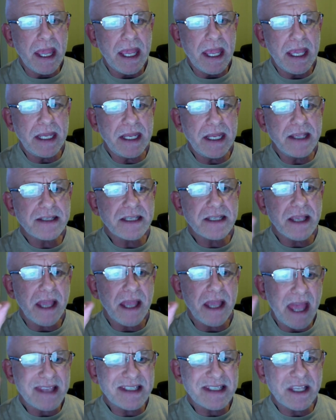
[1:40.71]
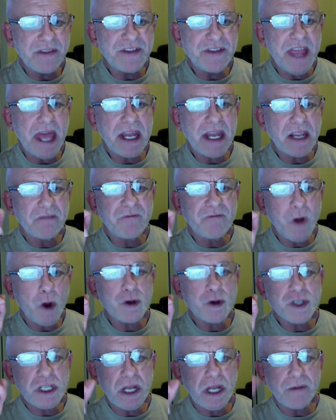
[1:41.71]
It is a synthetic
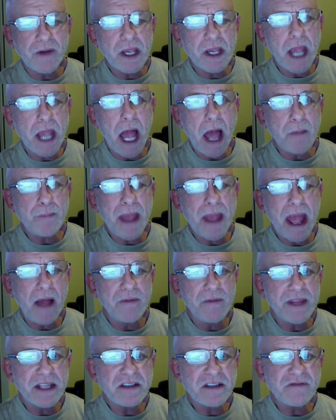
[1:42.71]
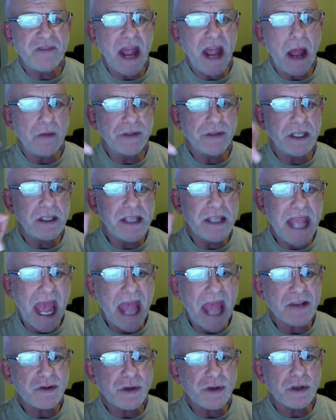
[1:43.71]
version of a compound that's found in
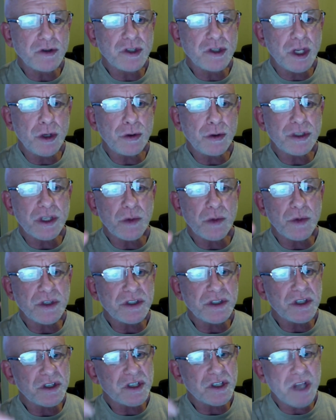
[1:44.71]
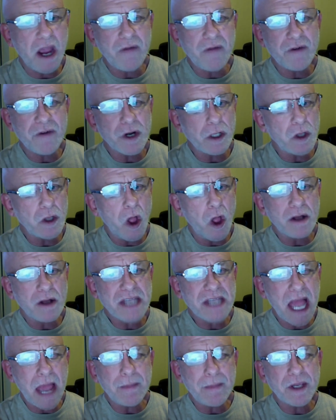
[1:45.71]
gastric juice. It was discovered a long
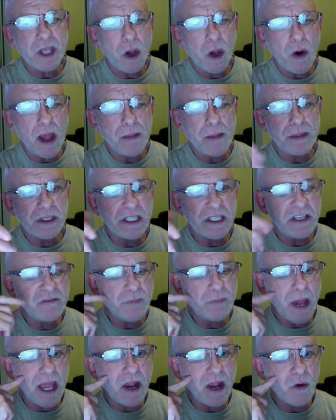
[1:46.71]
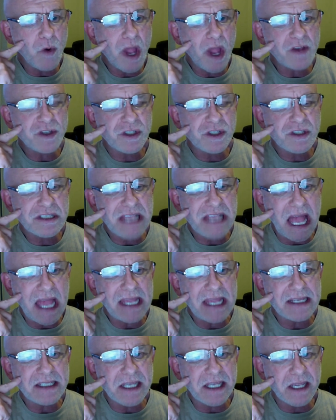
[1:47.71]
time ago, I believe, by a Russian
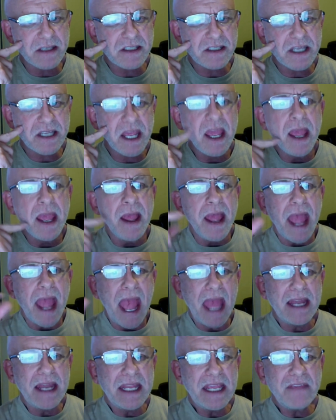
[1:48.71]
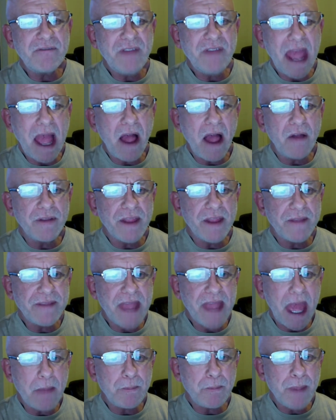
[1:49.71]
scientist. And he found that
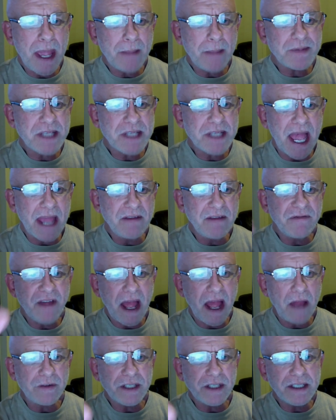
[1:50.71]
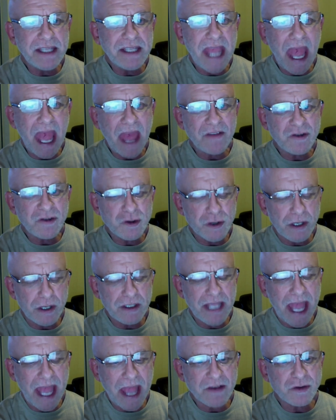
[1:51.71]
that peptide found in gastric,
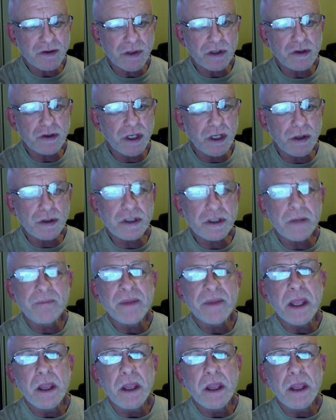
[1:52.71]
gastric juice